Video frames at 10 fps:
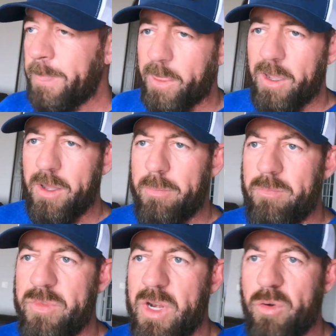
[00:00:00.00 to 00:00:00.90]

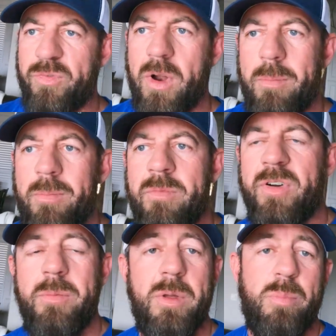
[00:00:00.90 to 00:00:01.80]
From
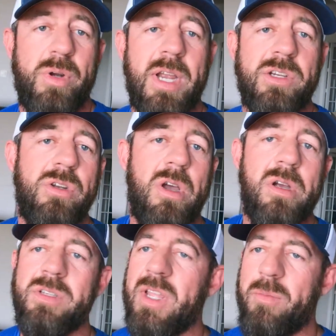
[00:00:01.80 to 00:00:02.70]
the protection
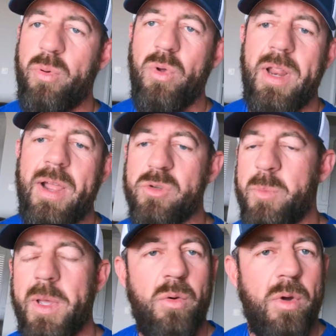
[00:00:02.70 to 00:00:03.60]
dog standpoint, house
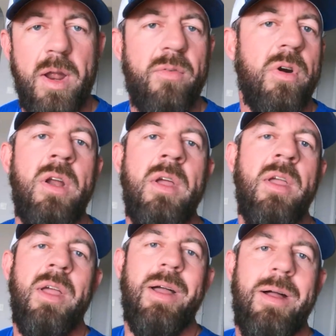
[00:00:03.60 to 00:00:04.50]
pet, whatever,
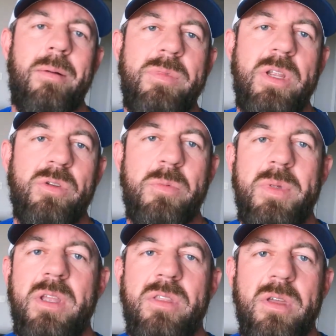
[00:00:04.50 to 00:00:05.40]
to
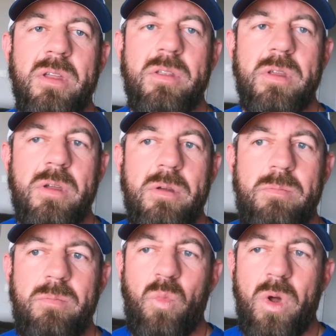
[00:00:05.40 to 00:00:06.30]
me, the
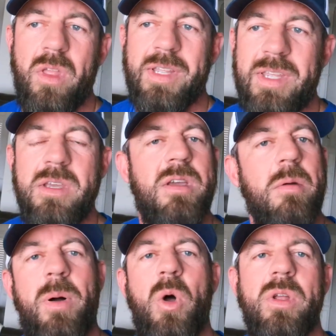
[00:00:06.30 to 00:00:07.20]
one of the key
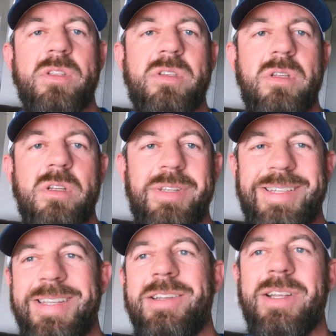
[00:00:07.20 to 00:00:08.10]
components to
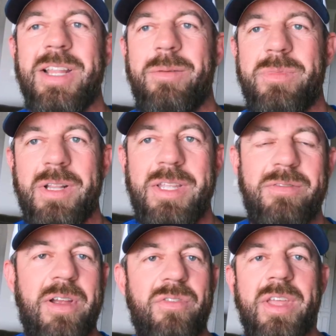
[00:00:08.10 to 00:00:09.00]
teaching them to
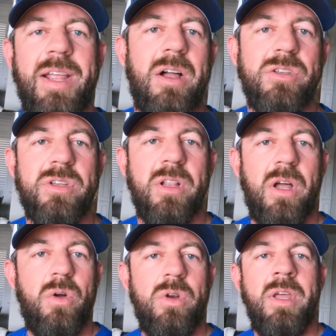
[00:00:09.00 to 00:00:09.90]
leave everything else
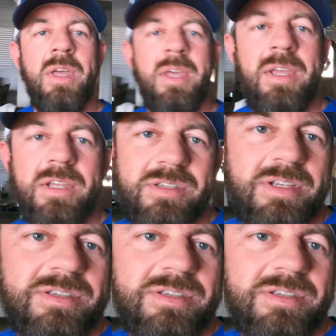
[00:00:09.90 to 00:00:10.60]
alone is